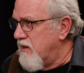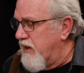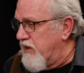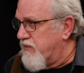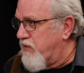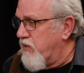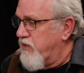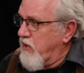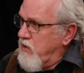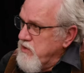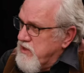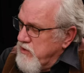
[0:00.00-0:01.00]
It's for
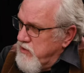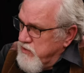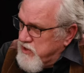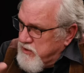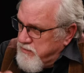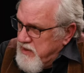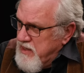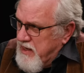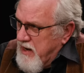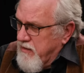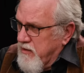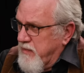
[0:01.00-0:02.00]
those who speak
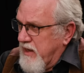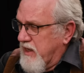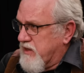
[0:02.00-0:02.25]
Arabic.